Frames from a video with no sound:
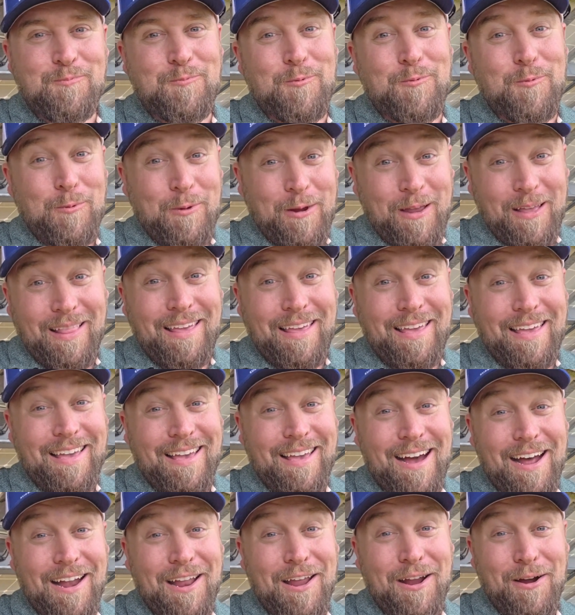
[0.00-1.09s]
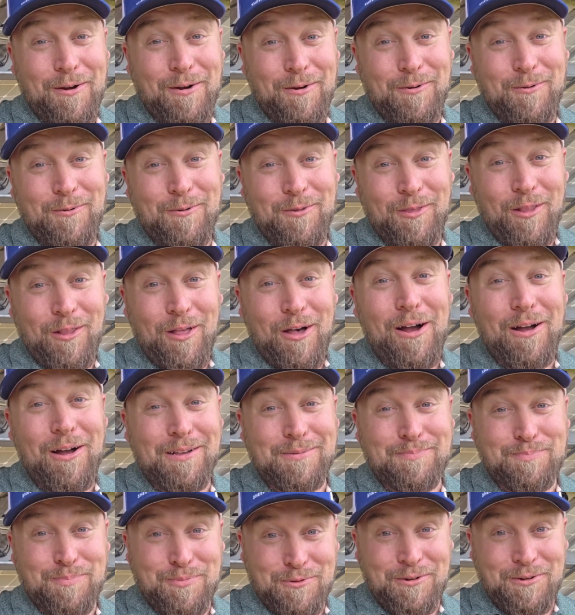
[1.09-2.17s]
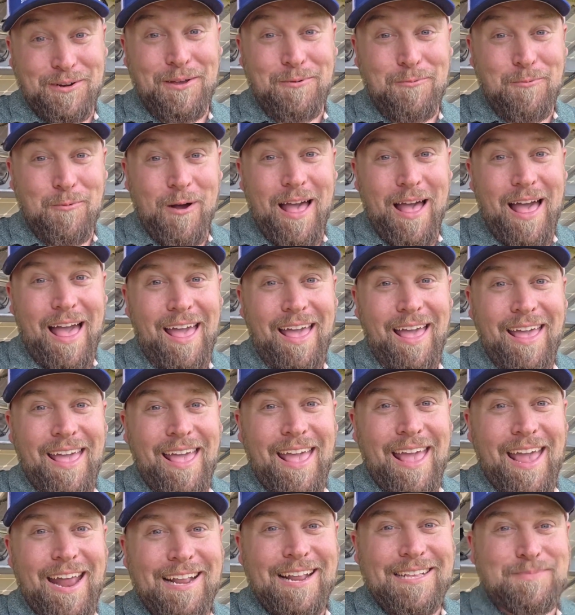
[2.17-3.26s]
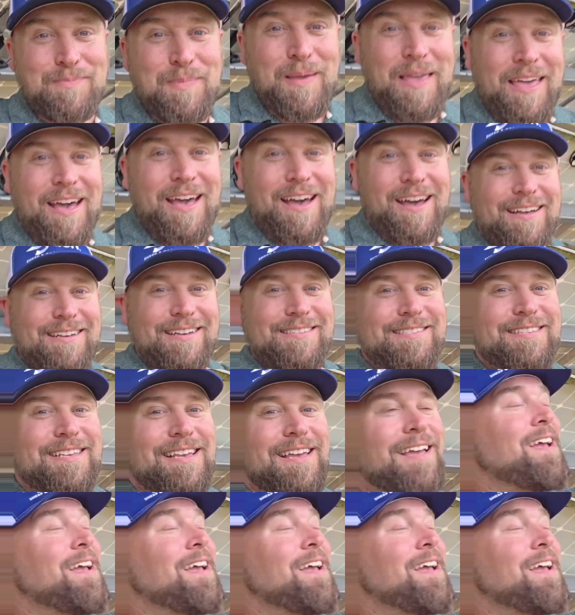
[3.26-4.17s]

really got our logs pretty wet. And it's because